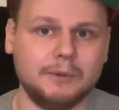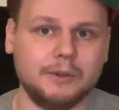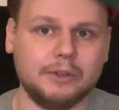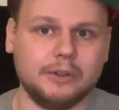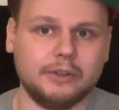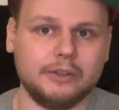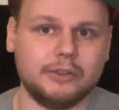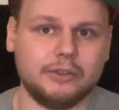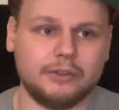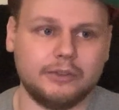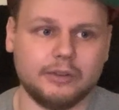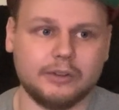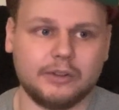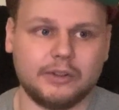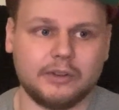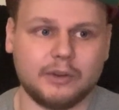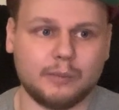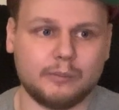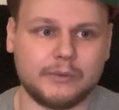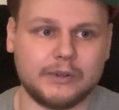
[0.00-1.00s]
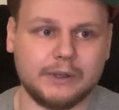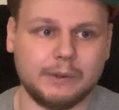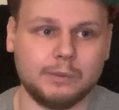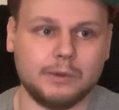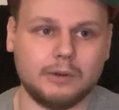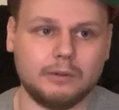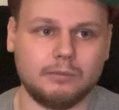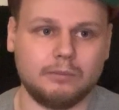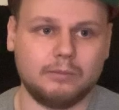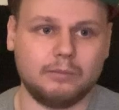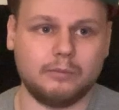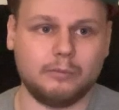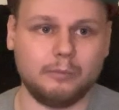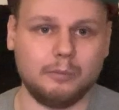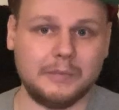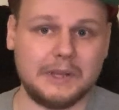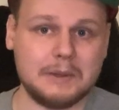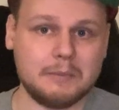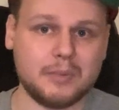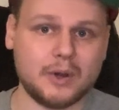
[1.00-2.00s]
You know, it's just something. Well,
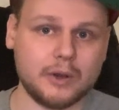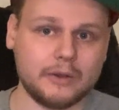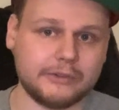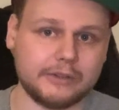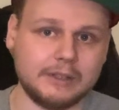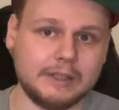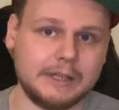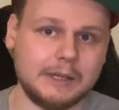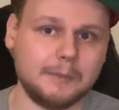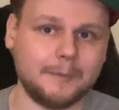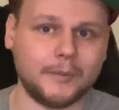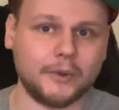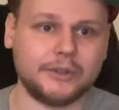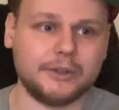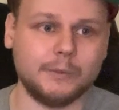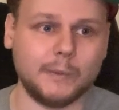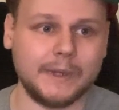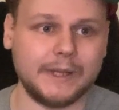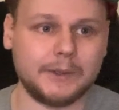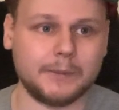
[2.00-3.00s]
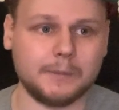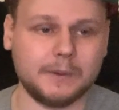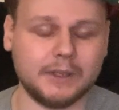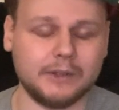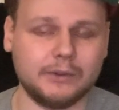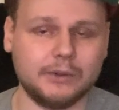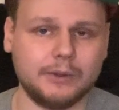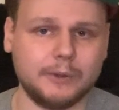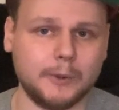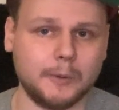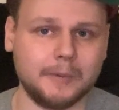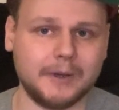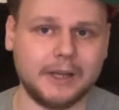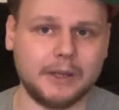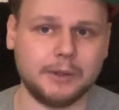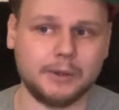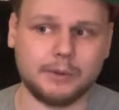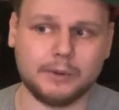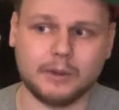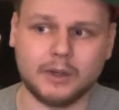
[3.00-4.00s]
me personally, it motivates me. I don't know about
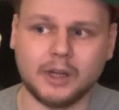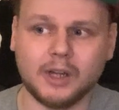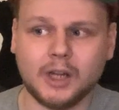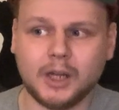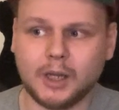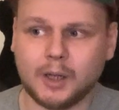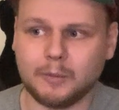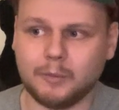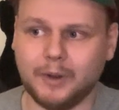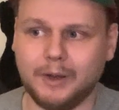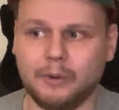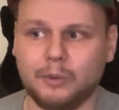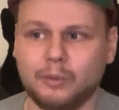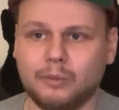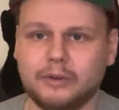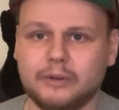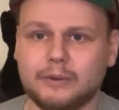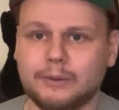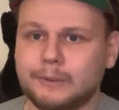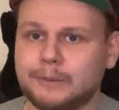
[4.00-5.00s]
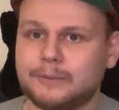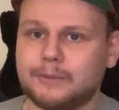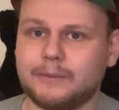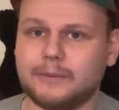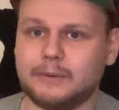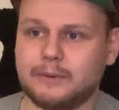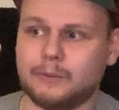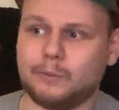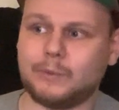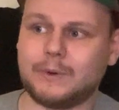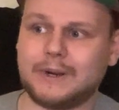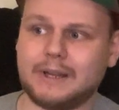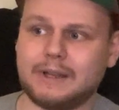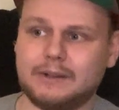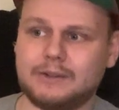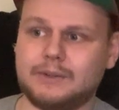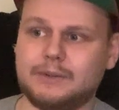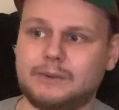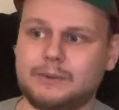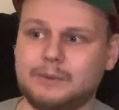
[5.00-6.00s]
you, but I always look for
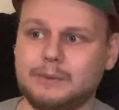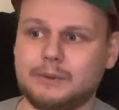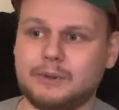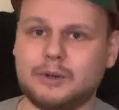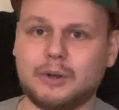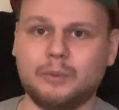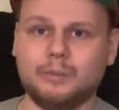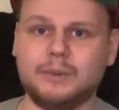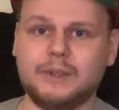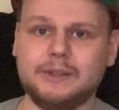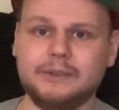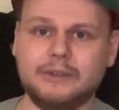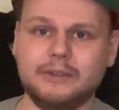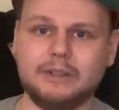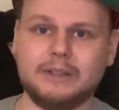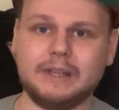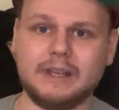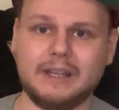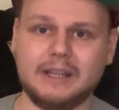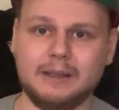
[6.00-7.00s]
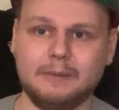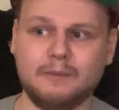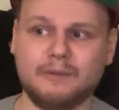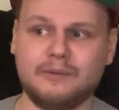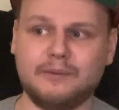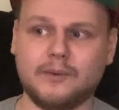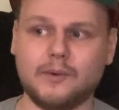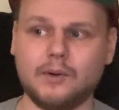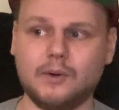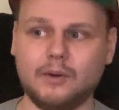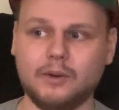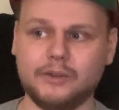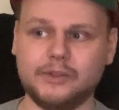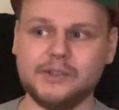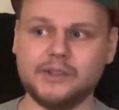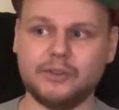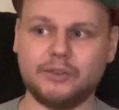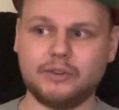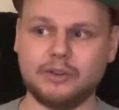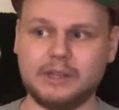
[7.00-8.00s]
ways to complete the game for the
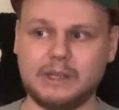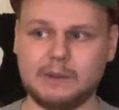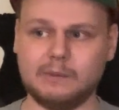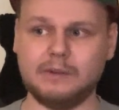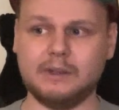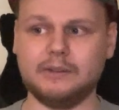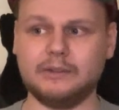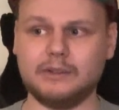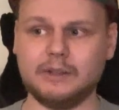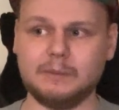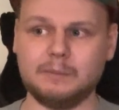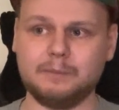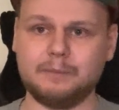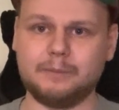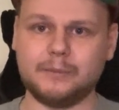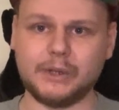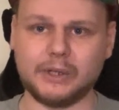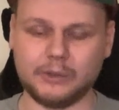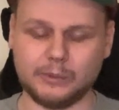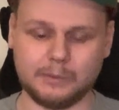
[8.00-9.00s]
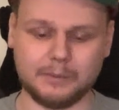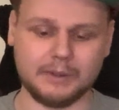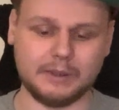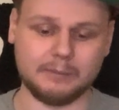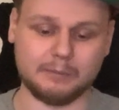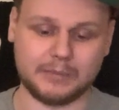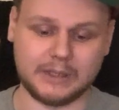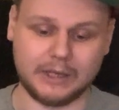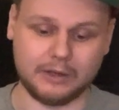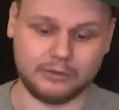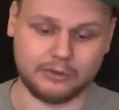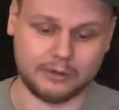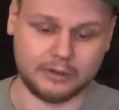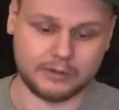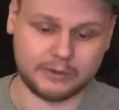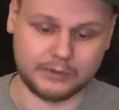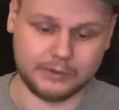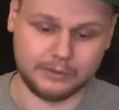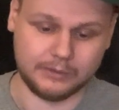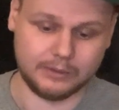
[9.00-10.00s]
achievements. It brings me pleasure
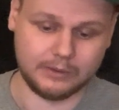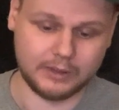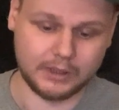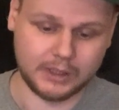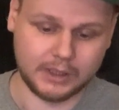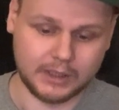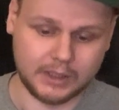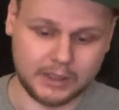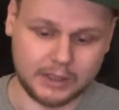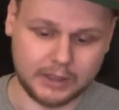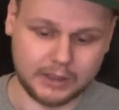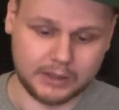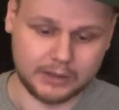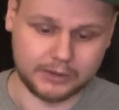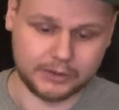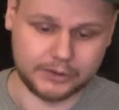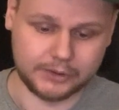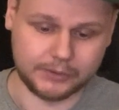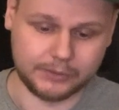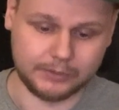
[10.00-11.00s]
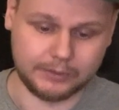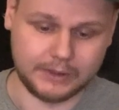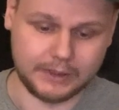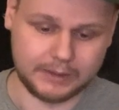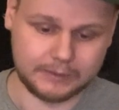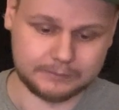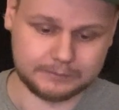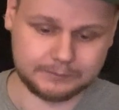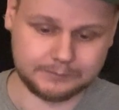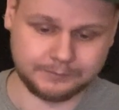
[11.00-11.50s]
to do that.